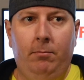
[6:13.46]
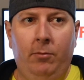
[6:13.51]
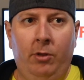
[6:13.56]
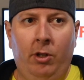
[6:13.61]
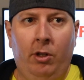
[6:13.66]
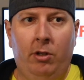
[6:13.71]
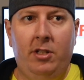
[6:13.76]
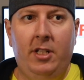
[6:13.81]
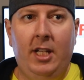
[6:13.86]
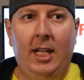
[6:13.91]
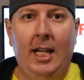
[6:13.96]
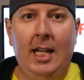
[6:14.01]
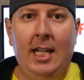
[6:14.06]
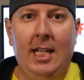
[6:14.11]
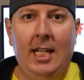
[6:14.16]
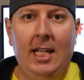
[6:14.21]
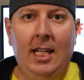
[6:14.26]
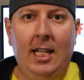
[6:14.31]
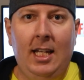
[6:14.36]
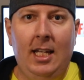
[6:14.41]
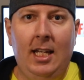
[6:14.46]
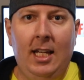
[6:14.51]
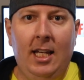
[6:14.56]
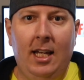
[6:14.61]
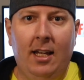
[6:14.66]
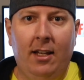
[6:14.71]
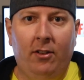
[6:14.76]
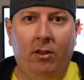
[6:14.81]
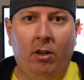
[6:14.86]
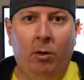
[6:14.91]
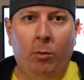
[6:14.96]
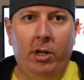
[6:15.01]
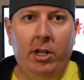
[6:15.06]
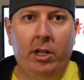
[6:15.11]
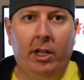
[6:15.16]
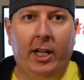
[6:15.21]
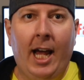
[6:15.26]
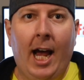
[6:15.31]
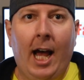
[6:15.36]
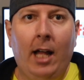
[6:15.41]
TDEE is, or what
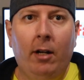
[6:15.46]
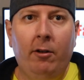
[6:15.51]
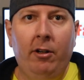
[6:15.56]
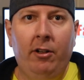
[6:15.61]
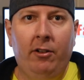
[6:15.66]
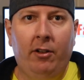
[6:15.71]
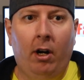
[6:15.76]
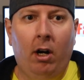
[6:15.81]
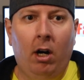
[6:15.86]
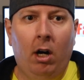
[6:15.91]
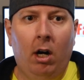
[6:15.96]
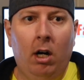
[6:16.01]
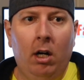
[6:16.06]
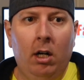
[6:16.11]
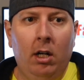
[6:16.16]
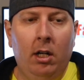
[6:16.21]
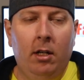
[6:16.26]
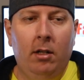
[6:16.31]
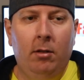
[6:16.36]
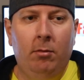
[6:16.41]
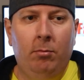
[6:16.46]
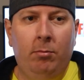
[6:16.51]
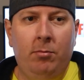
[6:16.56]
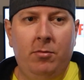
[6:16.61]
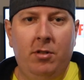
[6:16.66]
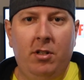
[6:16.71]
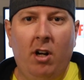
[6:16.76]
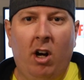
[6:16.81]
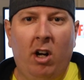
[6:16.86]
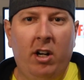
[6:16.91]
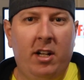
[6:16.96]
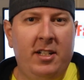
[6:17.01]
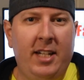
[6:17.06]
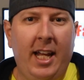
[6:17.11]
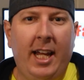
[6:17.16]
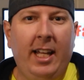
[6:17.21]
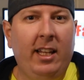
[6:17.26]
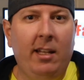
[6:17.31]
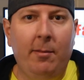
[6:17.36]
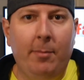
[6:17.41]
your calories are on a
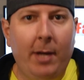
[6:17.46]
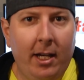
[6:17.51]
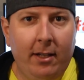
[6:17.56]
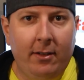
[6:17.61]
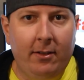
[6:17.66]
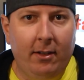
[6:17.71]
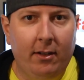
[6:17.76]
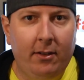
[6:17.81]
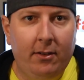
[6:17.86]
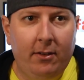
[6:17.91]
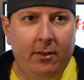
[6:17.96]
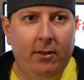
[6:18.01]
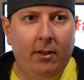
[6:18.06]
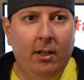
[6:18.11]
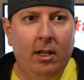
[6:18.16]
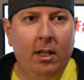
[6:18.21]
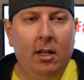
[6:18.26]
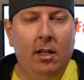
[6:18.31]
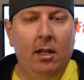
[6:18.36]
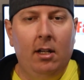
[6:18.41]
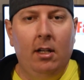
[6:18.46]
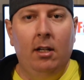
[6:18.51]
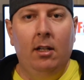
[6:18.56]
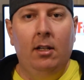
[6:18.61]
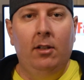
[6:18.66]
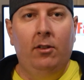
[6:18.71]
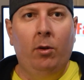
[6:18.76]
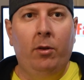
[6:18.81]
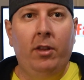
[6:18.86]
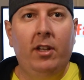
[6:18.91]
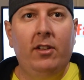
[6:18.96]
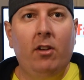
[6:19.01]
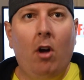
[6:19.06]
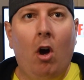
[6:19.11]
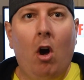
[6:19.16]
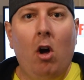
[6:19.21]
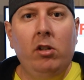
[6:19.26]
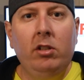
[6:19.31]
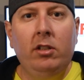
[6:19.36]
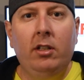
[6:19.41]
daily basis. So this
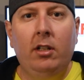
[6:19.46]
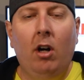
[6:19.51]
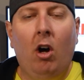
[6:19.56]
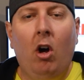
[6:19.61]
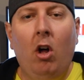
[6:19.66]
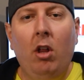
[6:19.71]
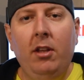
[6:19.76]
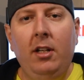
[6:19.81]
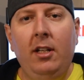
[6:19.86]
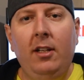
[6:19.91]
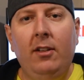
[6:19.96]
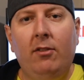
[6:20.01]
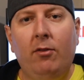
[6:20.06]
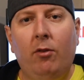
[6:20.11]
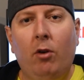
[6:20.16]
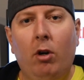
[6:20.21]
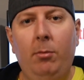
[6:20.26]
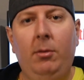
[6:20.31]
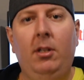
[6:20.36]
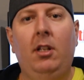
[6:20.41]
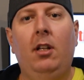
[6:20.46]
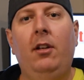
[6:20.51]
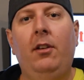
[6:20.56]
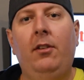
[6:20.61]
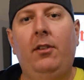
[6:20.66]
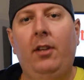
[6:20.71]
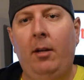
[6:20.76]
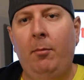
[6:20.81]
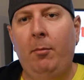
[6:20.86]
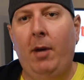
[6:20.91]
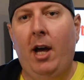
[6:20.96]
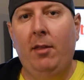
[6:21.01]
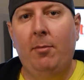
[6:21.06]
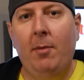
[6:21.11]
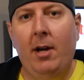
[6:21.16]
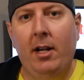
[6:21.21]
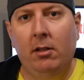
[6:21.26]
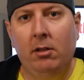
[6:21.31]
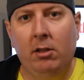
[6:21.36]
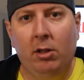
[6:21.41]
all these formulas and
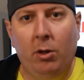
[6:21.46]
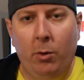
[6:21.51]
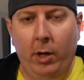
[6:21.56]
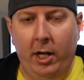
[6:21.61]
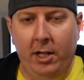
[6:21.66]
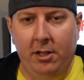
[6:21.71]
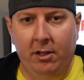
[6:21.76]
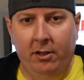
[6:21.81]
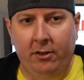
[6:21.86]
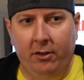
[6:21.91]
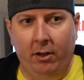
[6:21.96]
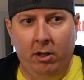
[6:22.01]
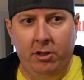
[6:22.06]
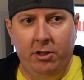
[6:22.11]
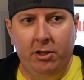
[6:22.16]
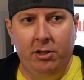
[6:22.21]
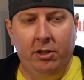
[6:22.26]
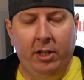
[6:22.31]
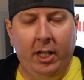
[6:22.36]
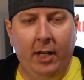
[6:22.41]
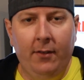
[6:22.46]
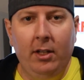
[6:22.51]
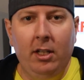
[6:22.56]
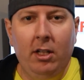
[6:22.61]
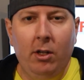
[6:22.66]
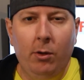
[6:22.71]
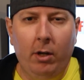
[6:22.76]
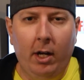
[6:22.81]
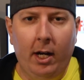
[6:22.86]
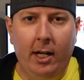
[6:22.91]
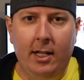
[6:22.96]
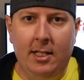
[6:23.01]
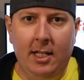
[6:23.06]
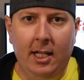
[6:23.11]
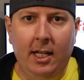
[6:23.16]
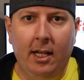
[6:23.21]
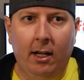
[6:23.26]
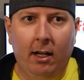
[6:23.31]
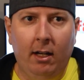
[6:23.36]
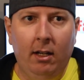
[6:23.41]
mathematical equations are just giving you an
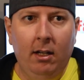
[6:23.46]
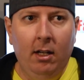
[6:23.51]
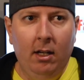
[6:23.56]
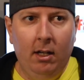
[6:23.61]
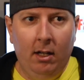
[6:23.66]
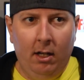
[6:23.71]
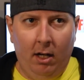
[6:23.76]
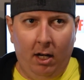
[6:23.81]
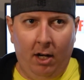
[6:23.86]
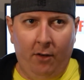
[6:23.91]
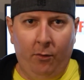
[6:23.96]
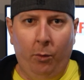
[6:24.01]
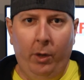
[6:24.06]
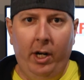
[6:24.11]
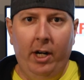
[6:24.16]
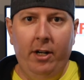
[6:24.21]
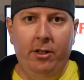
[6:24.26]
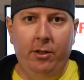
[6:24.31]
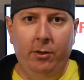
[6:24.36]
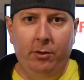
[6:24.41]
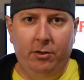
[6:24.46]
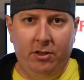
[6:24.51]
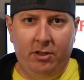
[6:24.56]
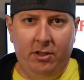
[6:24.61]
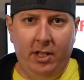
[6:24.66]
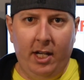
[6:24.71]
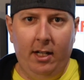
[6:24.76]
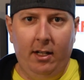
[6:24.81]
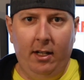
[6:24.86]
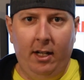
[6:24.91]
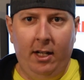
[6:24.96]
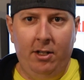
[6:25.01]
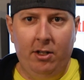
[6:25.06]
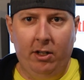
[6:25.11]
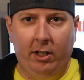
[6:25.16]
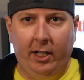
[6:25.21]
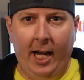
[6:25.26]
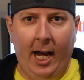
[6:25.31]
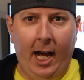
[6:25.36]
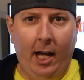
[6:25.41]
idea of where you sit in
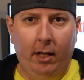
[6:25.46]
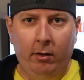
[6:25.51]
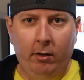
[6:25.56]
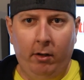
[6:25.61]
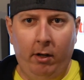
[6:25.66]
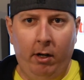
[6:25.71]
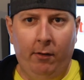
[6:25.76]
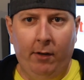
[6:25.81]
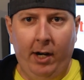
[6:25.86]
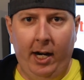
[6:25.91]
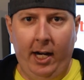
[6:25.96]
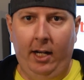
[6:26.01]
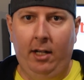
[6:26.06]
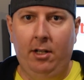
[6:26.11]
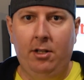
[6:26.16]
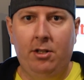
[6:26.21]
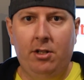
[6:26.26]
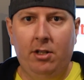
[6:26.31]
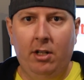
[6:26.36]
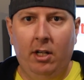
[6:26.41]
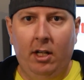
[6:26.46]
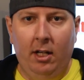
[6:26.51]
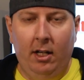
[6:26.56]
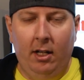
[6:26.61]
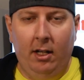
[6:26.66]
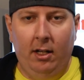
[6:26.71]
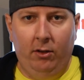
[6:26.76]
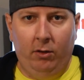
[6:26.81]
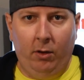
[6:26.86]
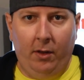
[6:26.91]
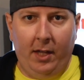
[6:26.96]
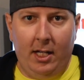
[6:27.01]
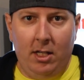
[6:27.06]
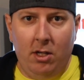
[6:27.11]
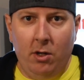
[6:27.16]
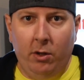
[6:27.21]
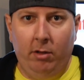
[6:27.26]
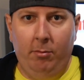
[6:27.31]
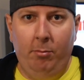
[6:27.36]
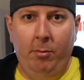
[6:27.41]
your calorie range, so that
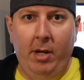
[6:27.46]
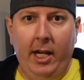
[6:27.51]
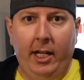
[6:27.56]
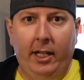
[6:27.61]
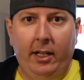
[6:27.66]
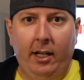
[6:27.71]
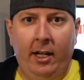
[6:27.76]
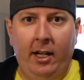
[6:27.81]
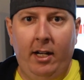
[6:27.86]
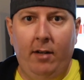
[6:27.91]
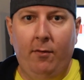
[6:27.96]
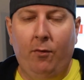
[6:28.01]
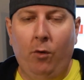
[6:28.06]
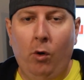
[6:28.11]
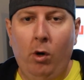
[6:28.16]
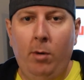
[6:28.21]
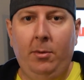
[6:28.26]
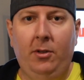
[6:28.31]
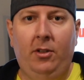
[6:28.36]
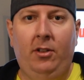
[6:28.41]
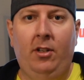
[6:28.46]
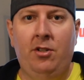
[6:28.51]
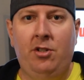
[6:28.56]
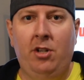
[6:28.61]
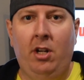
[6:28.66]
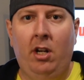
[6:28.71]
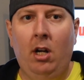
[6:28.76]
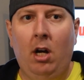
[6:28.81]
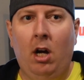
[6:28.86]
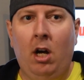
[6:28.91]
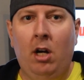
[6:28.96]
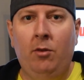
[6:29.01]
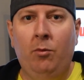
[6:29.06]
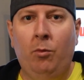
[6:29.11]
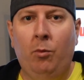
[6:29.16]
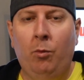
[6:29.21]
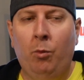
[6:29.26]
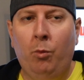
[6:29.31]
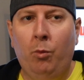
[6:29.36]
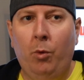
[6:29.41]
you can make an informed decision
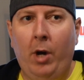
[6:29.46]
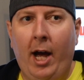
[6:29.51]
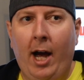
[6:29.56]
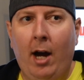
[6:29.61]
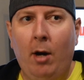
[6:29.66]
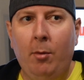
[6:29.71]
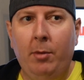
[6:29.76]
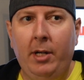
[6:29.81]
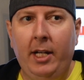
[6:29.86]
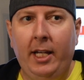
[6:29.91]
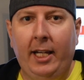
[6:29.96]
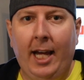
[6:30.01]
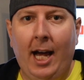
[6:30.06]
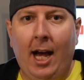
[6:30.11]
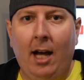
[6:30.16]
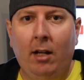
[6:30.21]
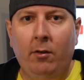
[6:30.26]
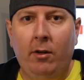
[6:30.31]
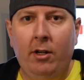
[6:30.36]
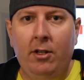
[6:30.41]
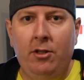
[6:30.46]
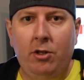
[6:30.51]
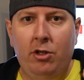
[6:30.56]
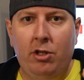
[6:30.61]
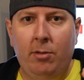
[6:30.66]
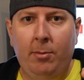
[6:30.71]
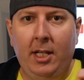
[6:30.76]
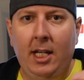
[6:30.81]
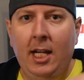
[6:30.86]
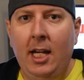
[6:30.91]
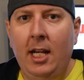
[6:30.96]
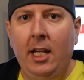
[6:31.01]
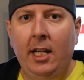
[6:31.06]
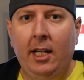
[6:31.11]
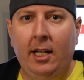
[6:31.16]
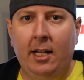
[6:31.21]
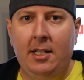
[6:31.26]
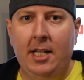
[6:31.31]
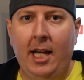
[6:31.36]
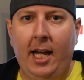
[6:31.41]
on how many calories you should be eating
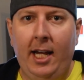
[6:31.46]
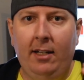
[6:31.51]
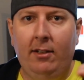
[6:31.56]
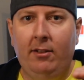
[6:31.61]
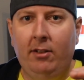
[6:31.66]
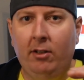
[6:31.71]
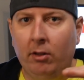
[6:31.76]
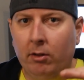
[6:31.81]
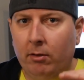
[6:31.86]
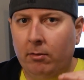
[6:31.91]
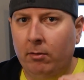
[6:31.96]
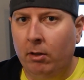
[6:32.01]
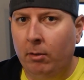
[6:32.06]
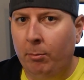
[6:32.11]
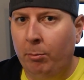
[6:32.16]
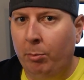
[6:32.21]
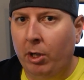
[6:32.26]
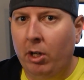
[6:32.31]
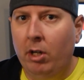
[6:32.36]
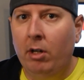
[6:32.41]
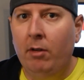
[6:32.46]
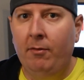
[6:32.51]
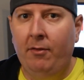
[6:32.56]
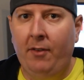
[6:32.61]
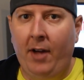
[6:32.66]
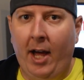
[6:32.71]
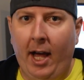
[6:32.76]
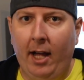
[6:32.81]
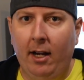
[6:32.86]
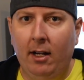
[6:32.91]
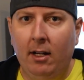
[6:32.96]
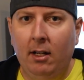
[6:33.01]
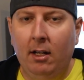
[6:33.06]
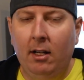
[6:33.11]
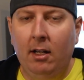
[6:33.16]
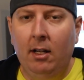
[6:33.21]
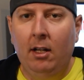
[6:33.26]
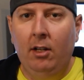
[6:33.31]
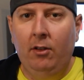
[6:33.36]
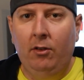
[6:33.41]
in a day to burn fat.
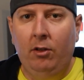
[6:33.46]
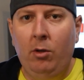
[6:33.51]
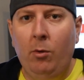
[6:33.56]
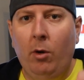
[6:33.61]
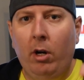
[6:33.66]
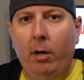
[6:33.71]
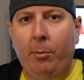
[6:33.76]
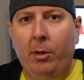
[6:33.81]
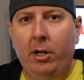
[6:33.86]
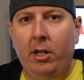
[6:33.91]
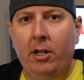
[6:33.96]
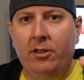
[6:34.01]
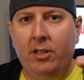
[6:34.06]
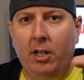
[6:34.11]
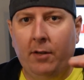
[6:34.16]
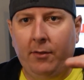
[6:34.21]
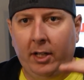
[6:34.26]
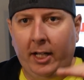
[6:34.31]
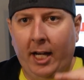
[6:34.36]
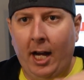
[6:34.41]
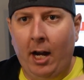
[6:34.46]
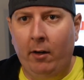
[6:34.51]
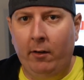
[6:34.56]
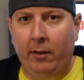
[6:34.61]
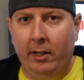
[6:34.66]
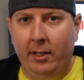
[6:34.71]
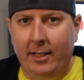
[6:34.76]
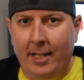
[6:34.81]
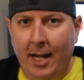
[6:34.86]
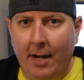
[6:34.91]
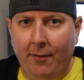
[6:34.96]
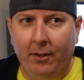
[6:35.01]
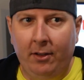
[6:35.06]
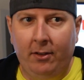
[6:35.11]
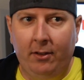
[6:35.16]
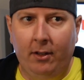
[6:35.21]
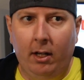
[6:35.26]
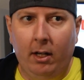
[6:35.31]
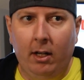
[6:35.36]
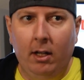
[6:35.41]
So you want to put yourself in a calorie
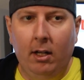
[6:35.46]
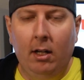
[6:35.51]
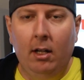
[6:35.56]
deficit.